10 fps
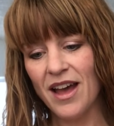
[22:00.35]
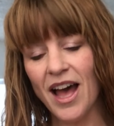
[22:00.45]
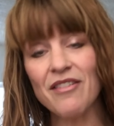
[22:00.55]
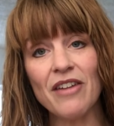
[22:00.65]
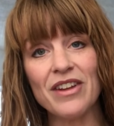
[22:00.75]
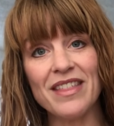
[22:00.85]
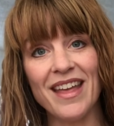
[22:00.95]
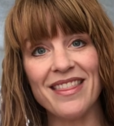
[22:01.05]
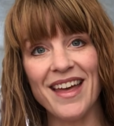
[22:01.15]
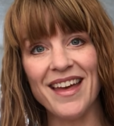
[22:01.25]
of
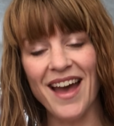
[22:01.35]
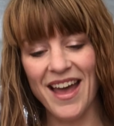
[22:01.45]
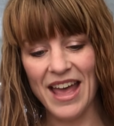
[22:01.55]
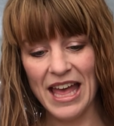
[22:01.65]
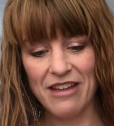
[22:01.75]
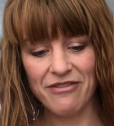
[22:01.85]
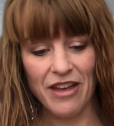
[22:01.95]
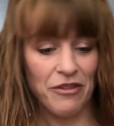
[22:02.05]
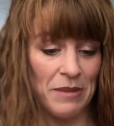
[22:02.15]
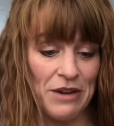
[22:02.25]
everything that I have ever made